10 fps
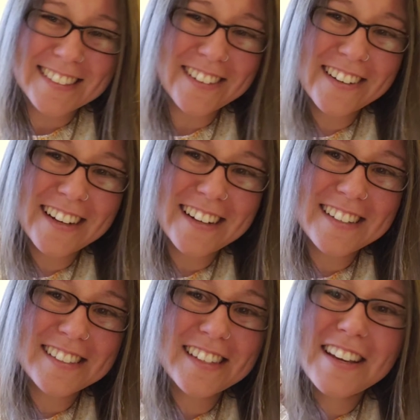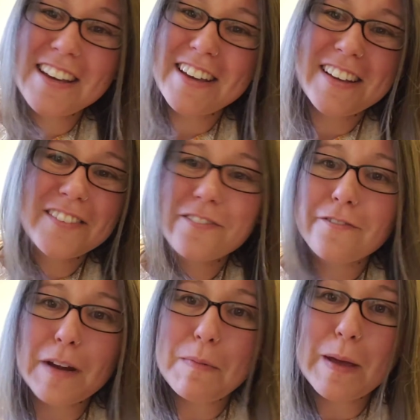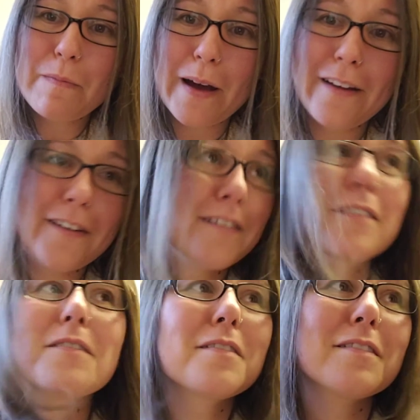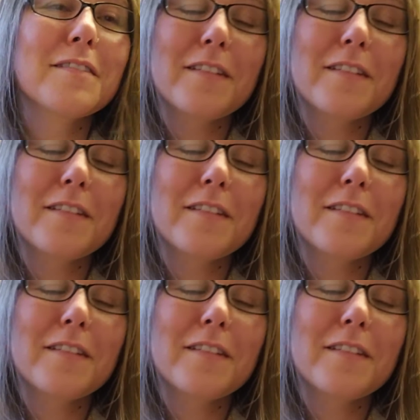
Sorry guys. Repeat pattern.